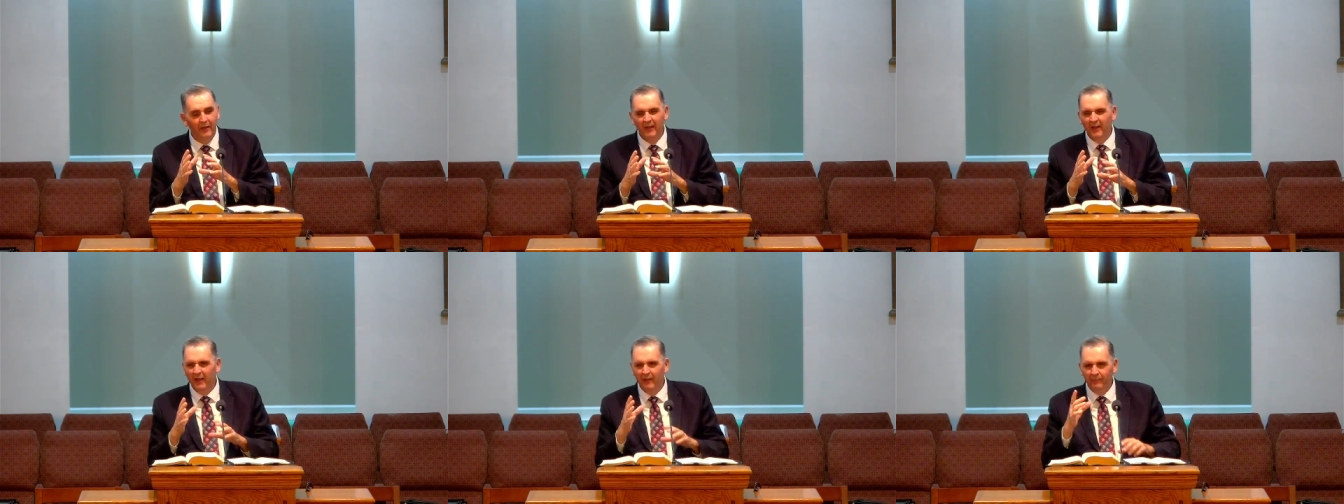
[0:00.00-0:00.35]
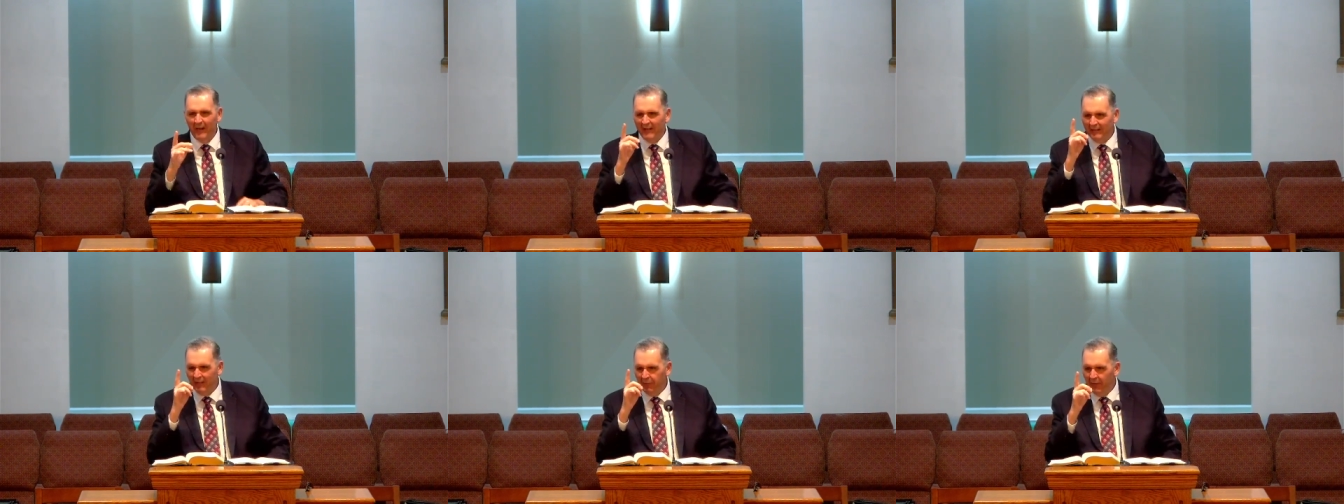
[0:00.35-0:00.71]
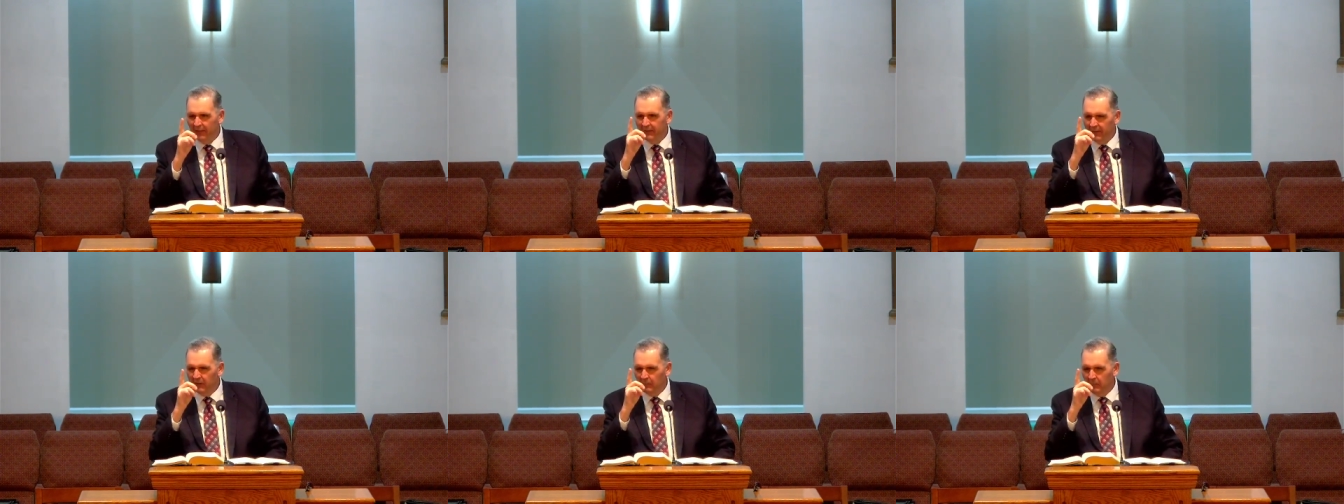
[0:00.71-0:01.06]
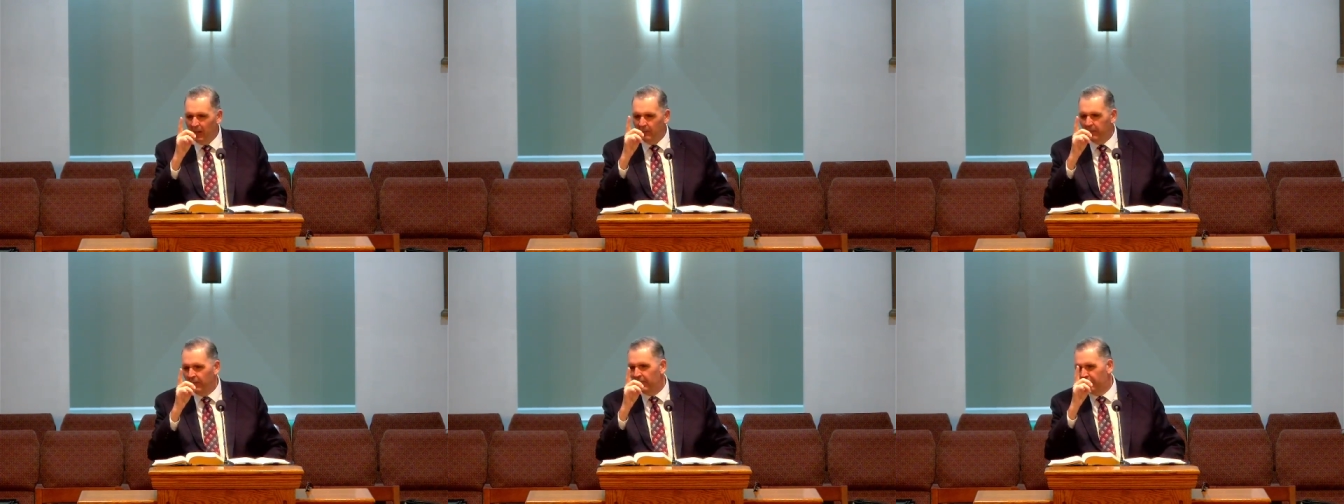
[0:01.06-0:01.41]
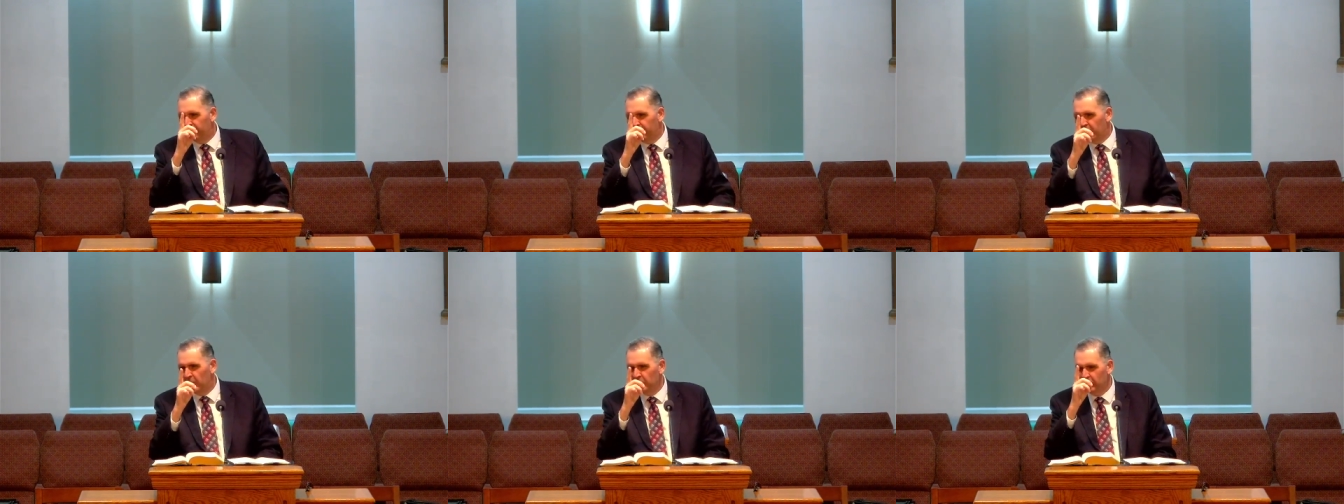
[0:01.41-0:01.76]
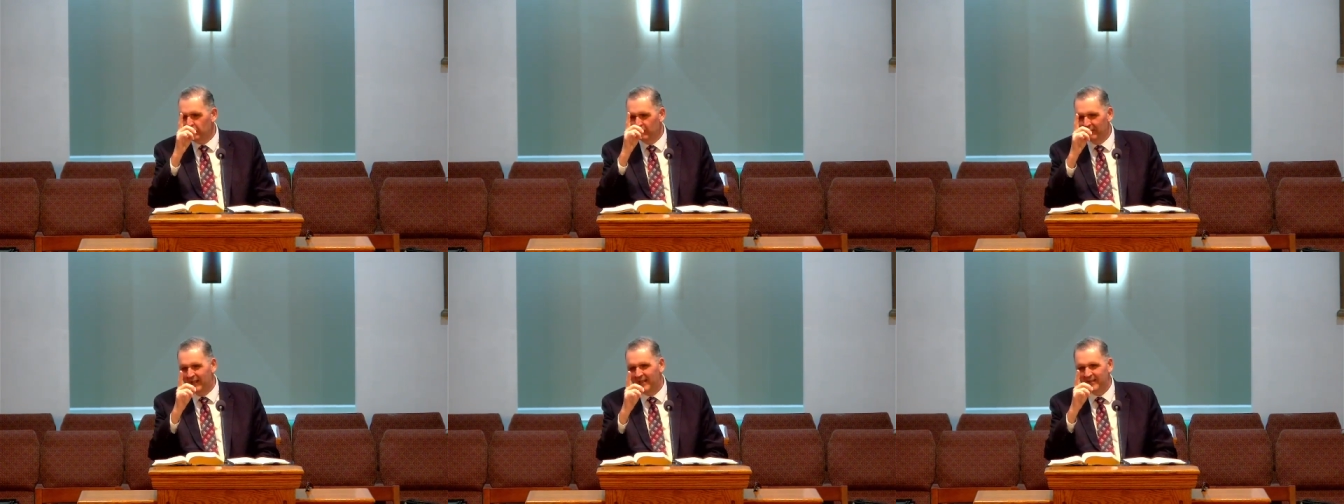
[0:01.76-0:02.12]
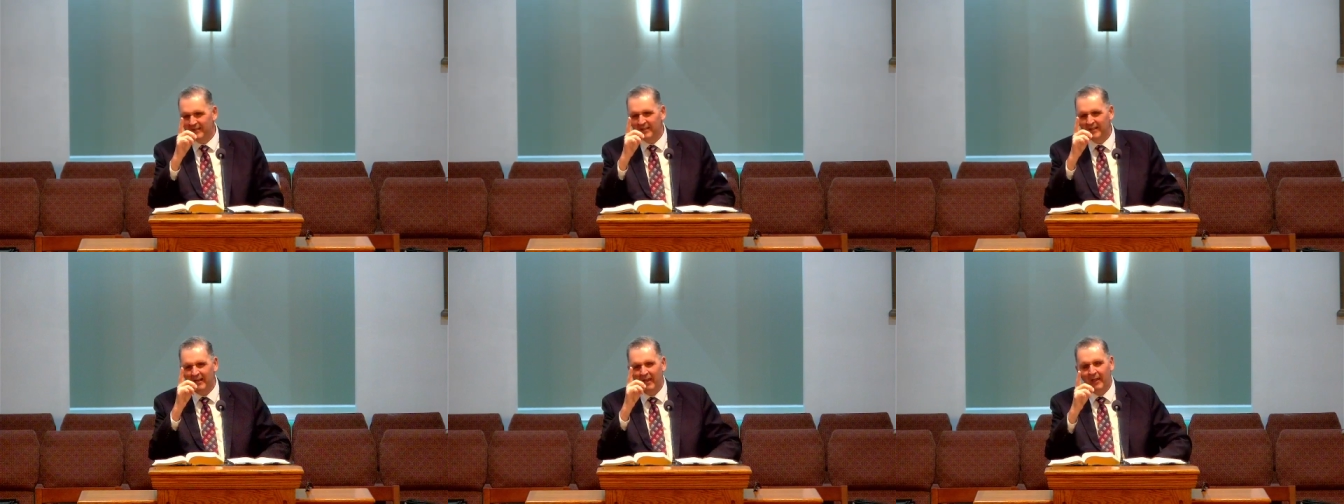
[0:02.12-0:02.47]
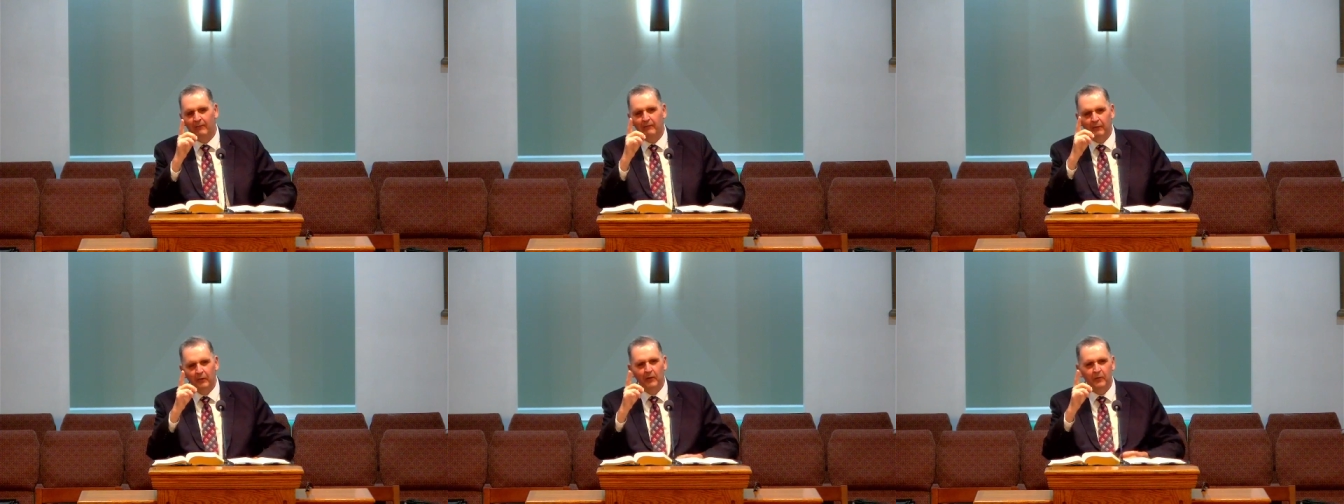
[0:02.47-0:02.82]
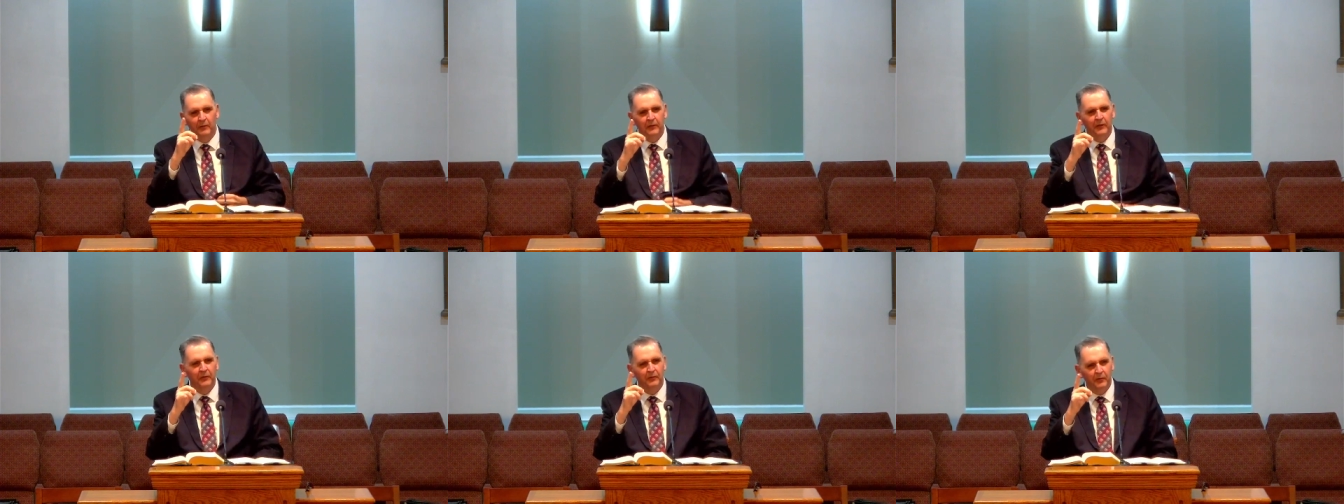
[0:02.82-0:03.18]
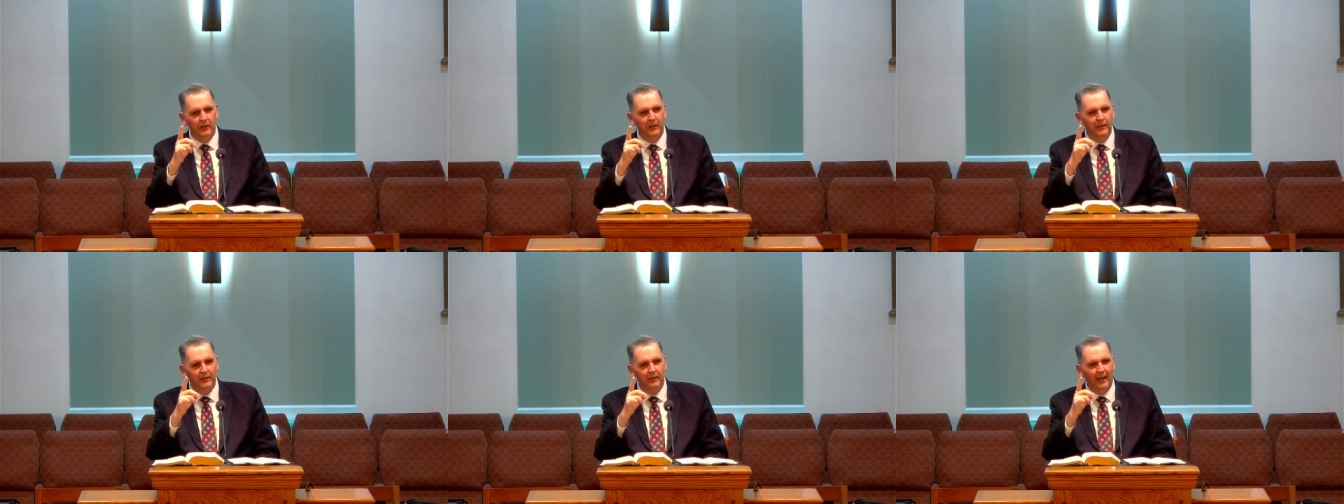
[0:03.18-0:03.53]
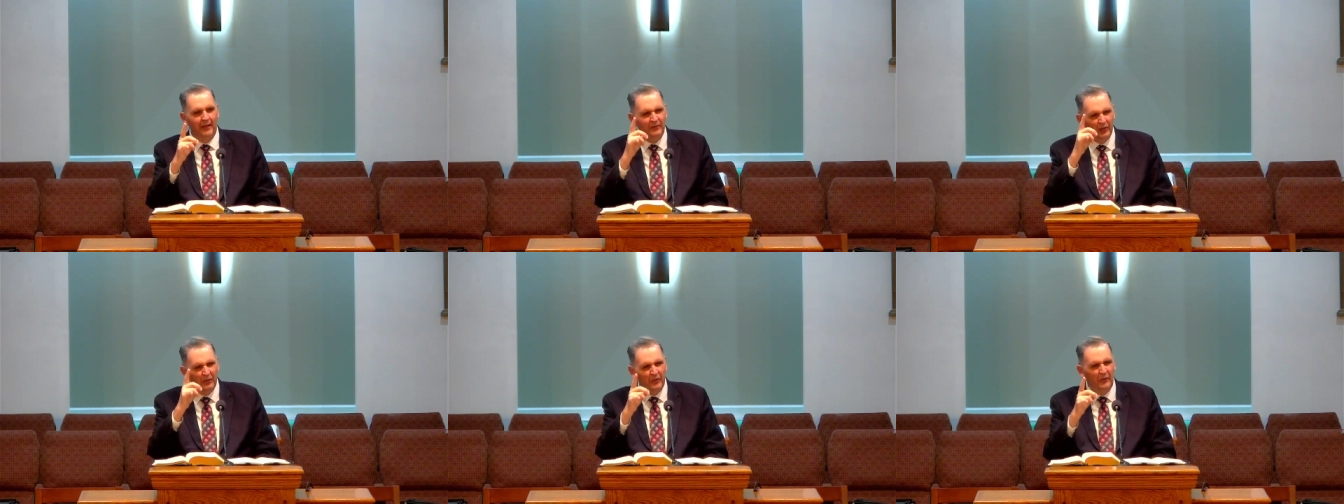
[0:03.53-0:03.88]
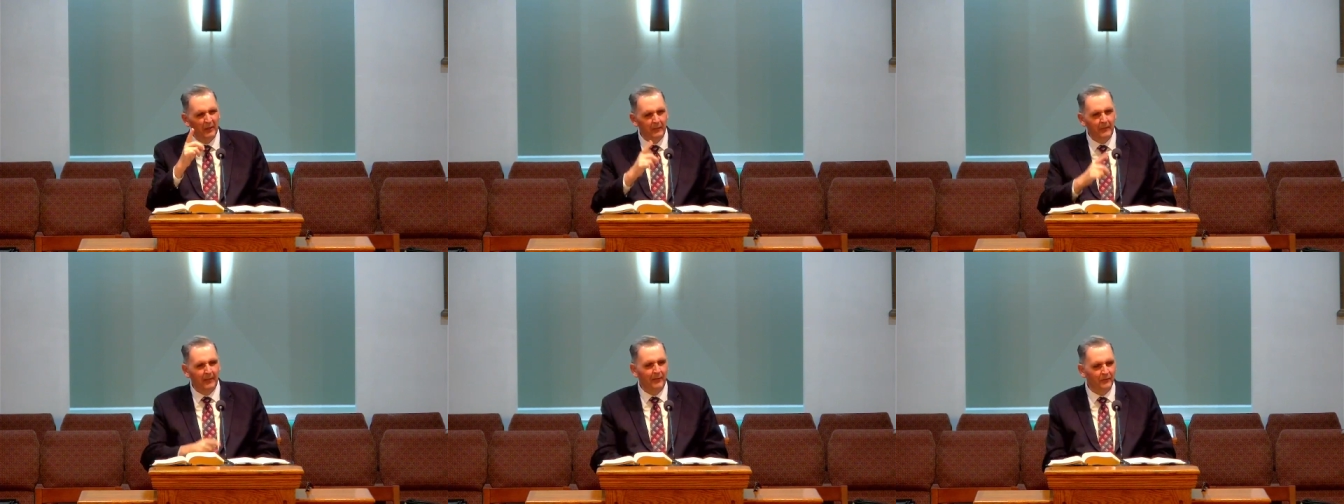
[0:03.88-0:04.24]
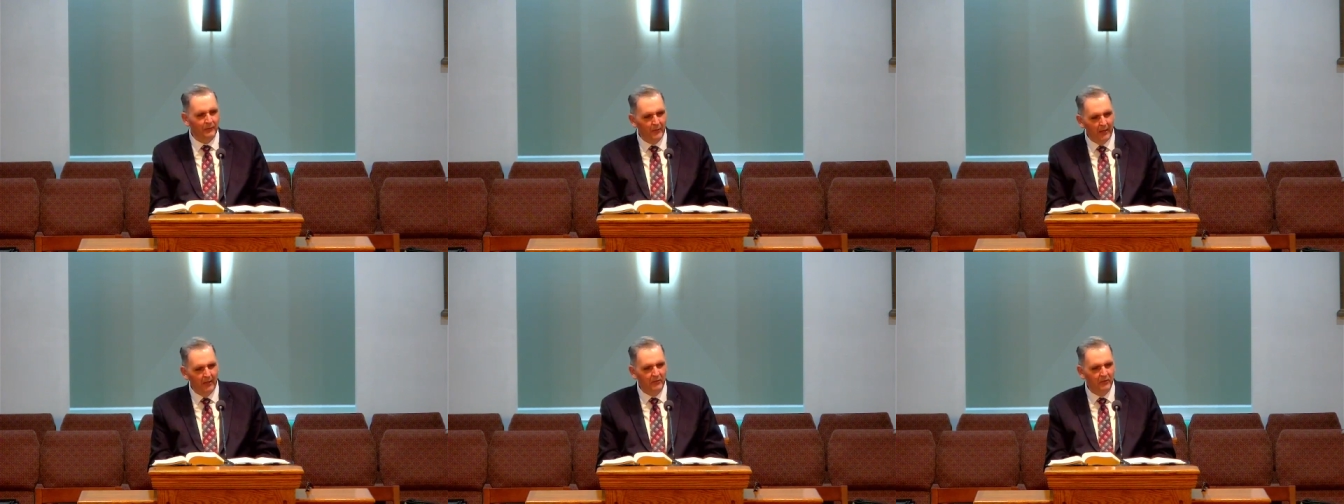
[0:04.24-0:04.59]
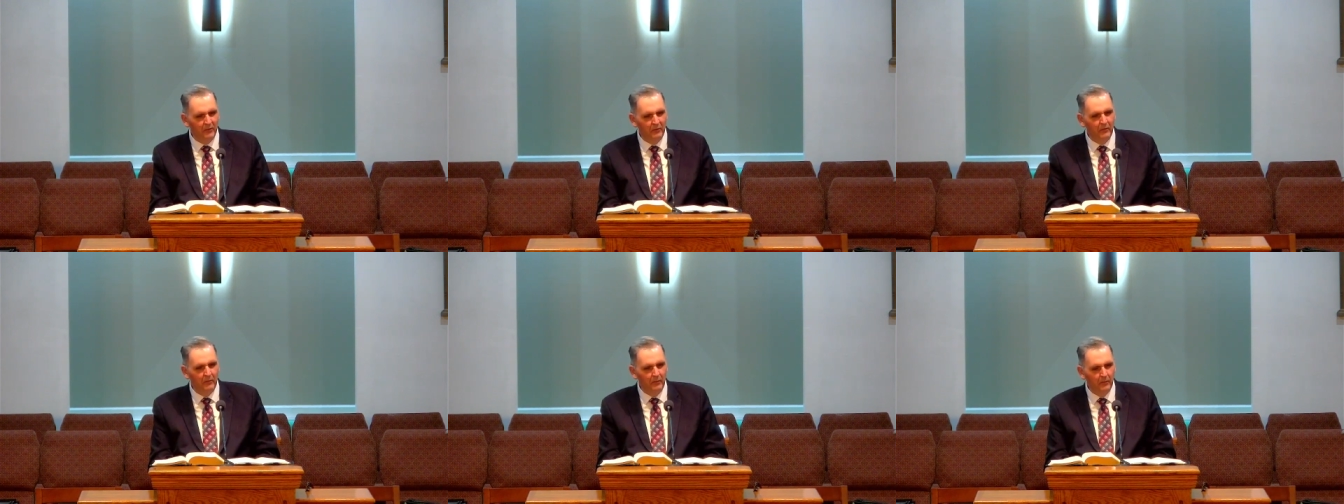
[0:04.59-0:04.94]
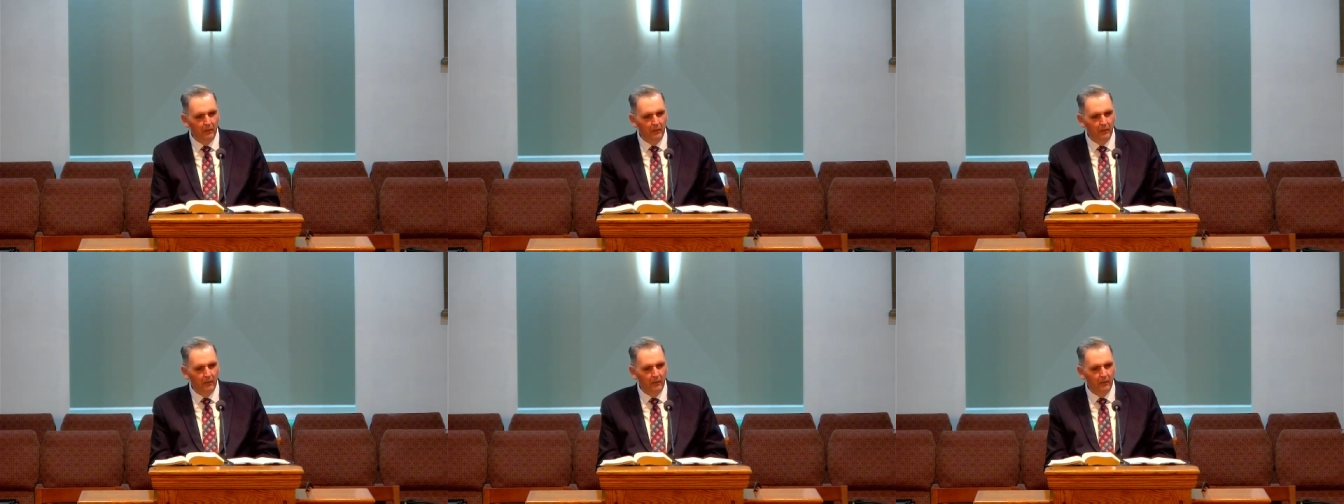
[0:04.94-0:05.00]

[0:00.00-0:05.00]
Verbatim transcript: In fact, I think this might be the first lesson I ever learned in Greek. I took Greek when I was in high school.